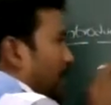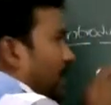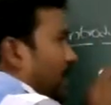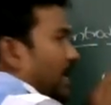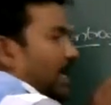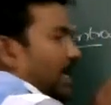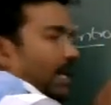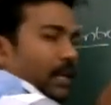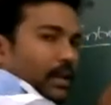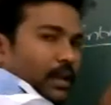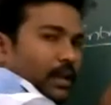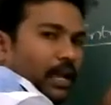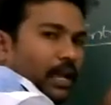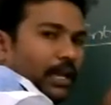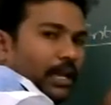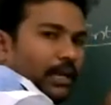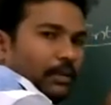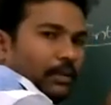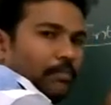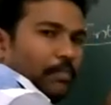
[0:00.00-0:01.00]
the
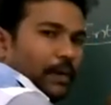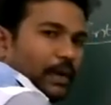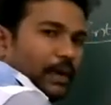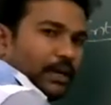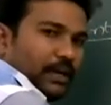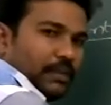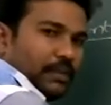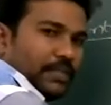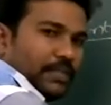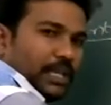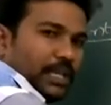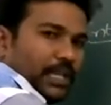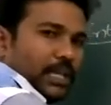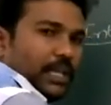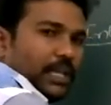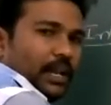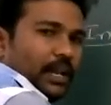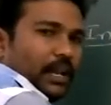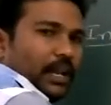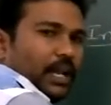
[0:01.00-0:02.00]

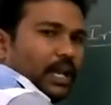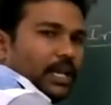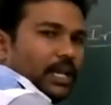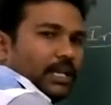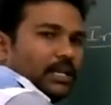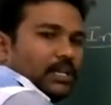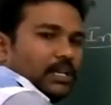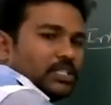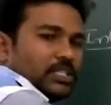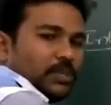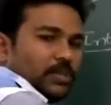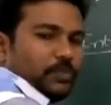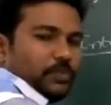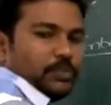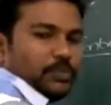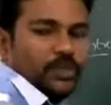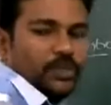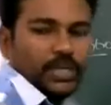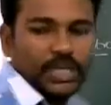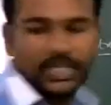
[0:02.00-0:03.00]
line. Suppose
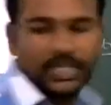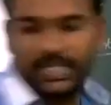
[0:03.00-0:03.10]
you can